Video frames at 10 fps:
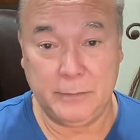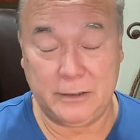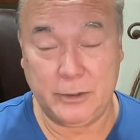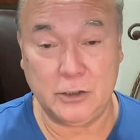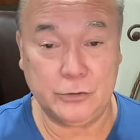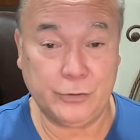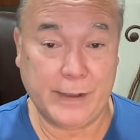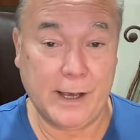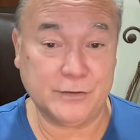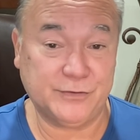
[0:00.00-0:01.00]
Between
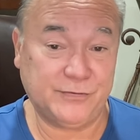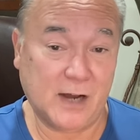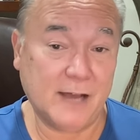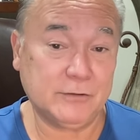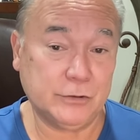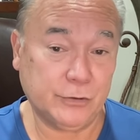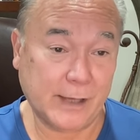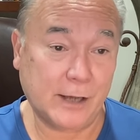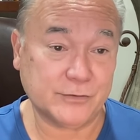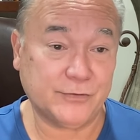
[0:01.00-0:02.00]
2005 and
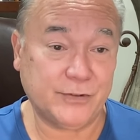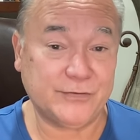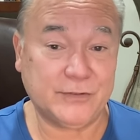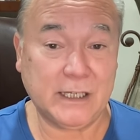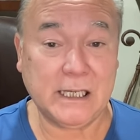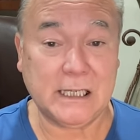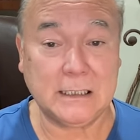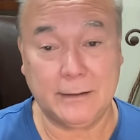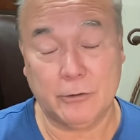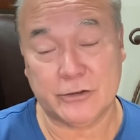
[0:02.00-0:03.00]

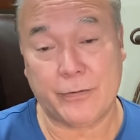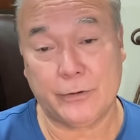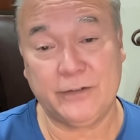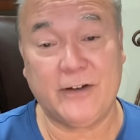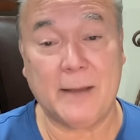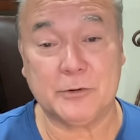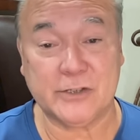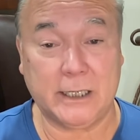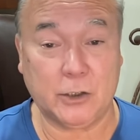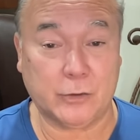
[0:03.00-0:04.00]
2015, there was a
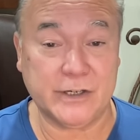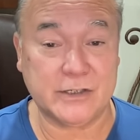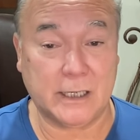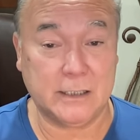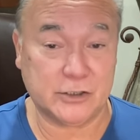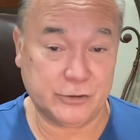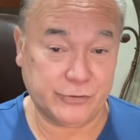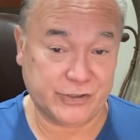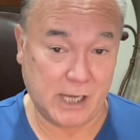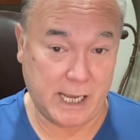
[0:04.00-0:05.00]
35% increase in
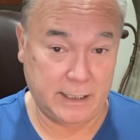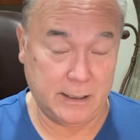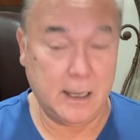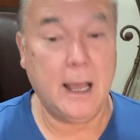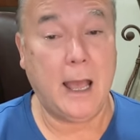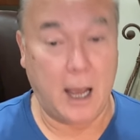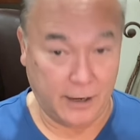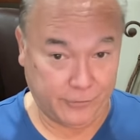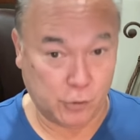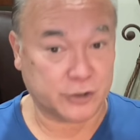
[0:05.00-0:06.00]
suicide.
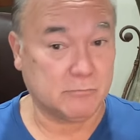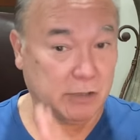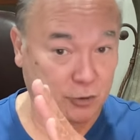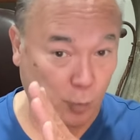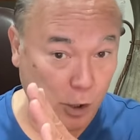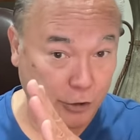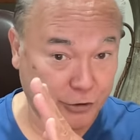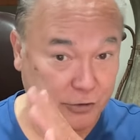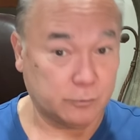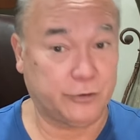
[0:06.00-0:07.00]
Of course, much
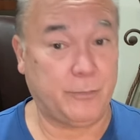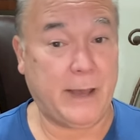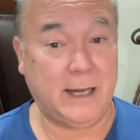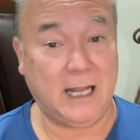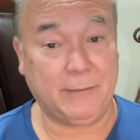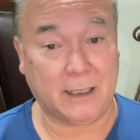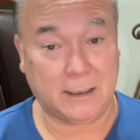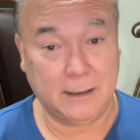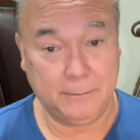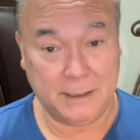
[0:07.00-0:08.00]
worse with the pandemic,
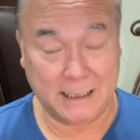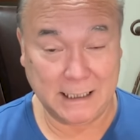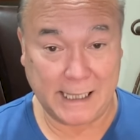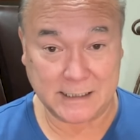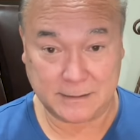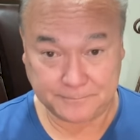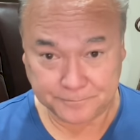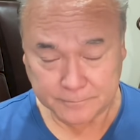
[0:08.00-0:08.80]
but nonetheless.